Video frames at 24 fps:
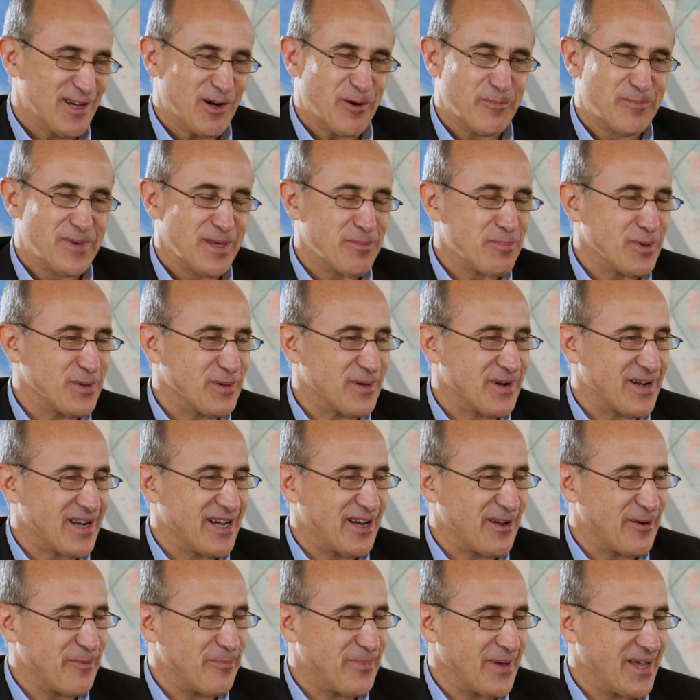helped people
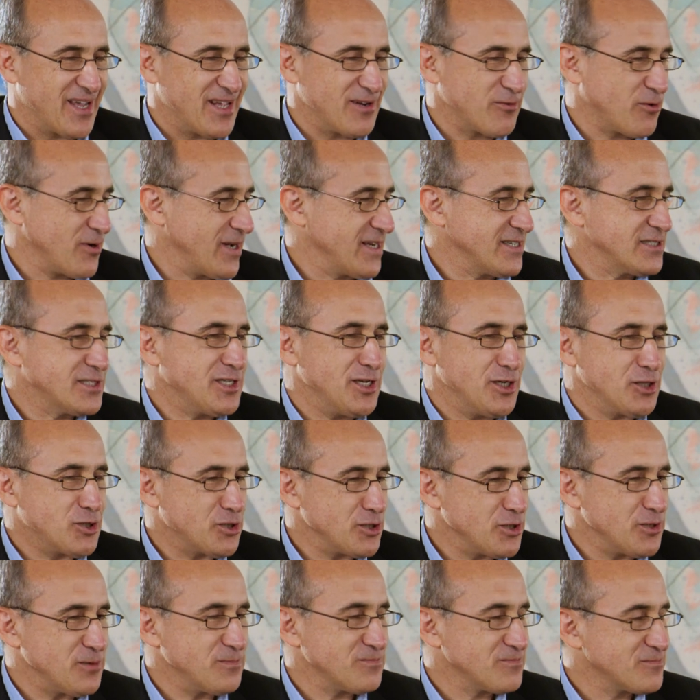learn how to paint. Great
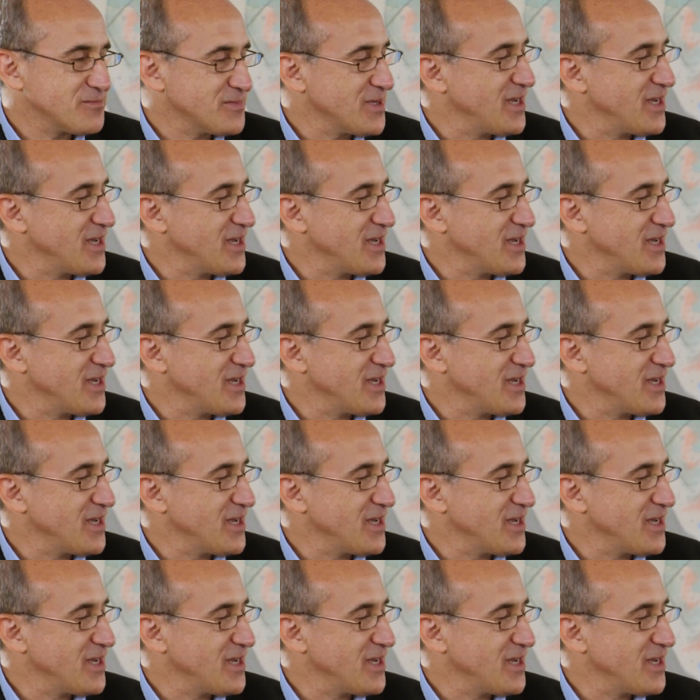teacher,